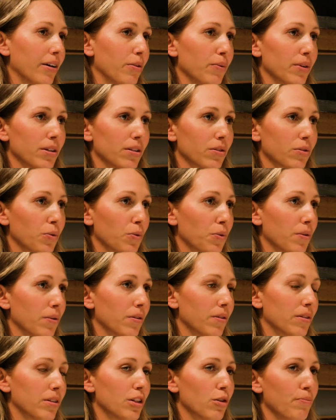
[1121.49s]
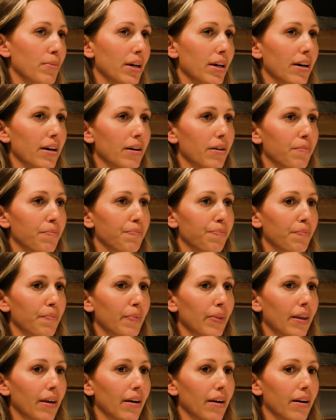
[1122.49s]
He went to school to be a
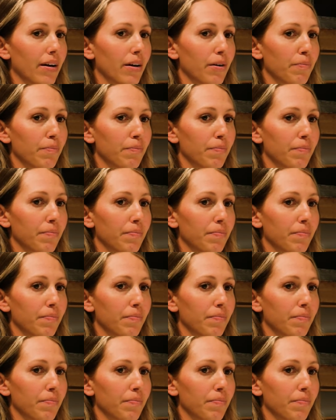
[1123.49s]
um,